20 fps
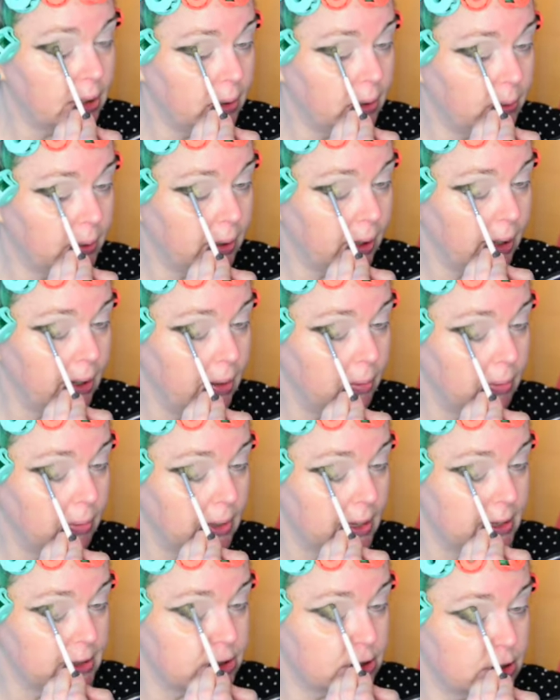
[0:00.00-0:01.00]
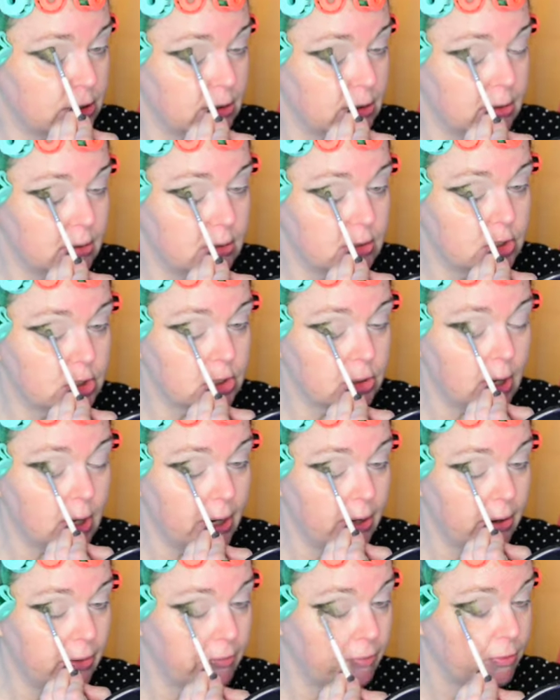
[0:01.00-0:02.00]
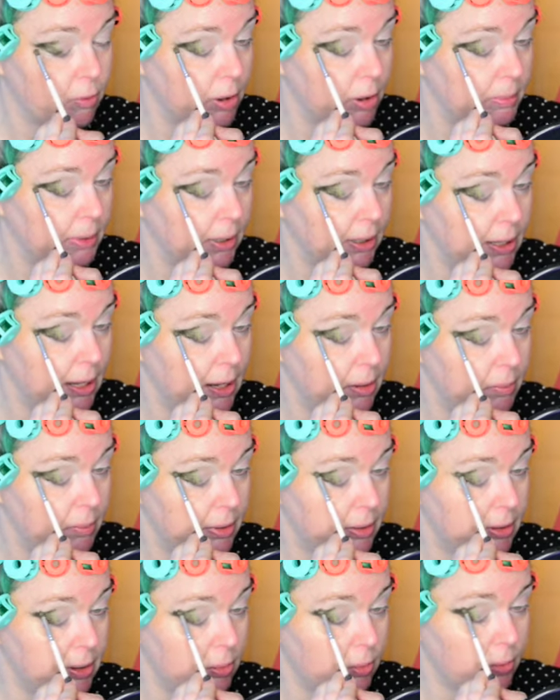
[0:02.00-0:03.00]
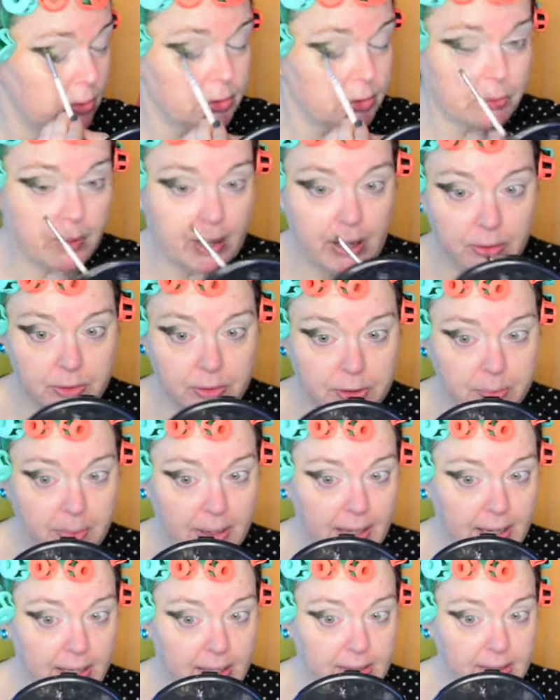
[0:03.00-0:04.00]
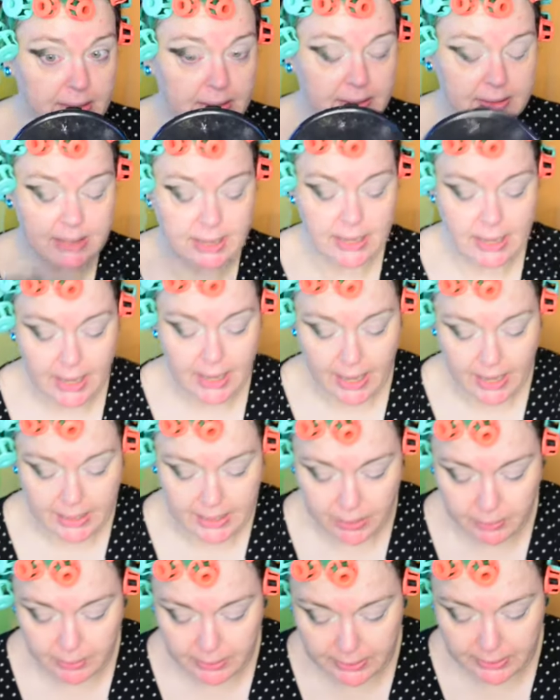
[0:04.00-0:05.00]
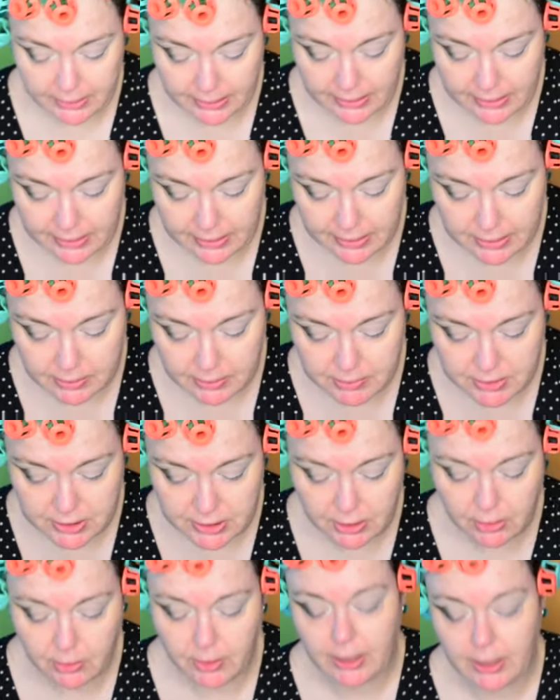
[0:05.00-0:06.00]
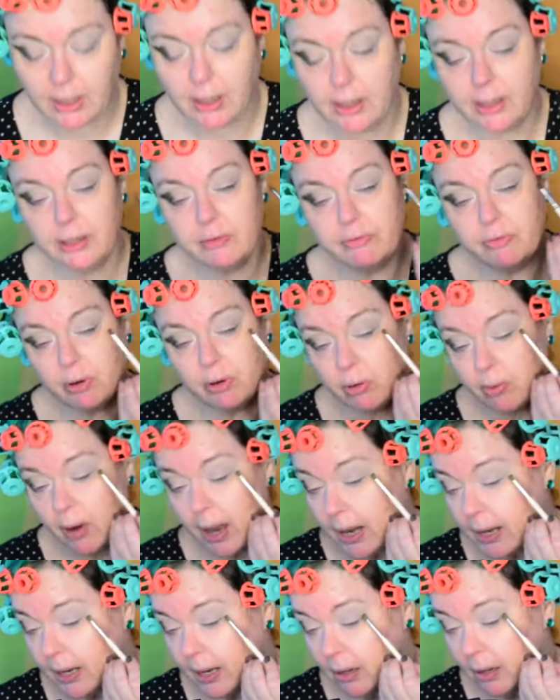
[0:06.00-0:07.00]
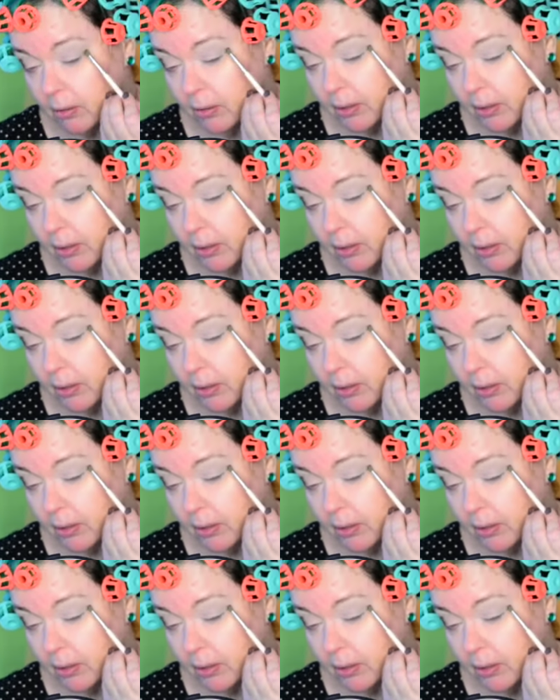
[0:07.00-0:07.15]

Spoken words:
okay, well, let's try her formula with the old round pans, and I really like them. So I kind of regret now